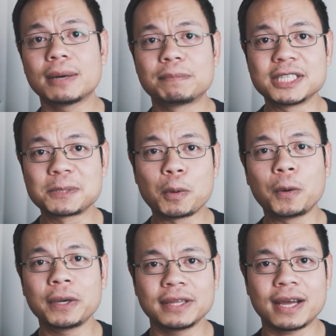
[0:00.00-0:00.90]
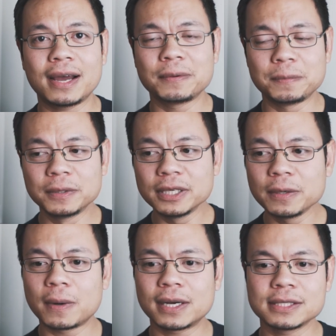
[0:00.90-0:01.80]
up this point that I really
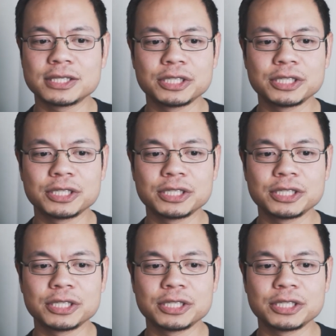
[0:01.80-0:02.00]
wanted